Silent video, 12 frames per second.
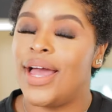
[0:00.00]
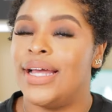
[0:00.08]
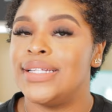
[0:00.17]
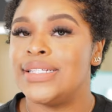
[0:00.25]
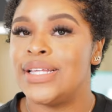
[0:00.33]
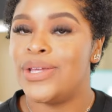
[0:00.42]
I
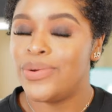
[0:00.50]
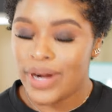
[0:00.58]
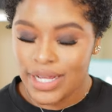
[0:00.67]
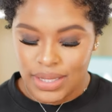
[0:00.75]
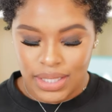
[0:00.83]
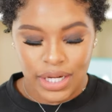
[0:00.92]
see you
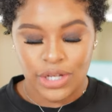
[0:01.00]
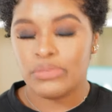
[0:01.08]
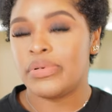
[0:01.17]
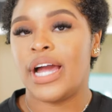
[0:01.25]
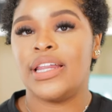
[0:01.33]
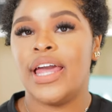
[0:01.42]
right there. You
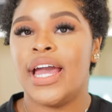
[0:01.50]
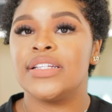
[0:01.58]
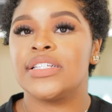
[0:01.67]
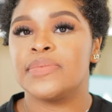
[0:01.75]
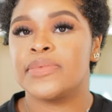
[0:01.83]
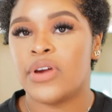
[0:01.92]
probably
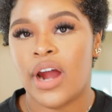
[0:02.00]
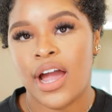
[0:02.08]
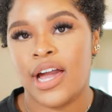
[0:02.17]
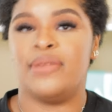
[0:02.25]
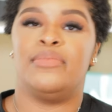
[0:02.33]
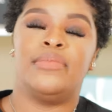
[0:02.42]
hadn't
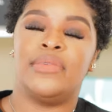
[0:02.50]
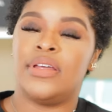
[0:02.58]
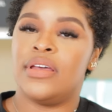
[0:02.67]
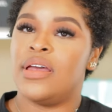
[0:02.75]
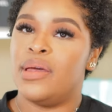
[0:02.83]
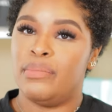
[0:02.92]
subscribed,
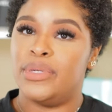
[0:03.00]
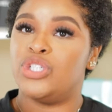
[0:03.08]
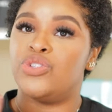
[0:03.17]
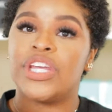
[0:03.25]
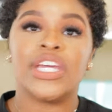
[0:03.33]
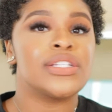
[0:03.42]
but
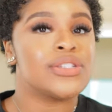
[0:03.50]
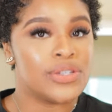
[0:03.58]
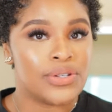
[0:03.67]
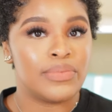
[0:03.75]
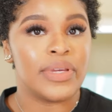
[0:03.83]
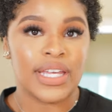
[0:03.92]
you need
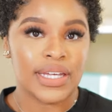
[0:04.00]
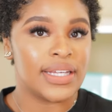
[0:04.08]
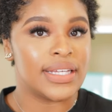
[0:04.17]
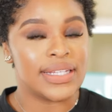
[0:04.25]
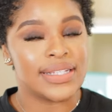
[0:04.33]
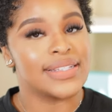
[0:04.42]
to
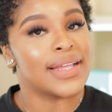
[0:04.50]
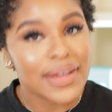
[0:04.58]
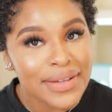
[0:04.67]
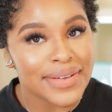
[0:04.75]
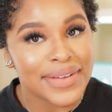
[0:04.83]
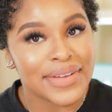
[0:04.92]
because
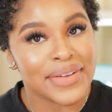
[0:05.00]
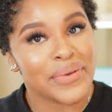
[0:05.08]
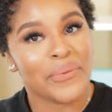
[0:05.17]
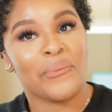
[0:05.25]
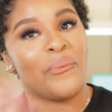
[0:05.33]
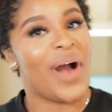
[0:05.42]

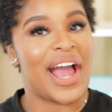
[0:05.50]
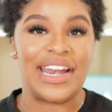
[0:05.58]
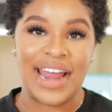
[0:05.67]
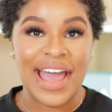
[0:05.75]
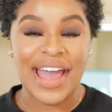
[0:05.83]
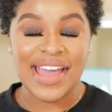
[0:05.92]
why
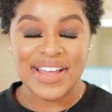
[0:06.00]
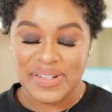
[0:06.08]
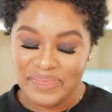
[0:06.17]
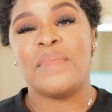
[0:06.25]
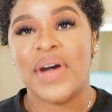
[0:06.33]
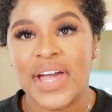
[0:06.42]
not?
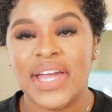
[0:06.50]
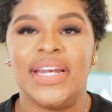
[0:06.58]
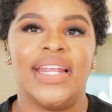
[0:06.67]
But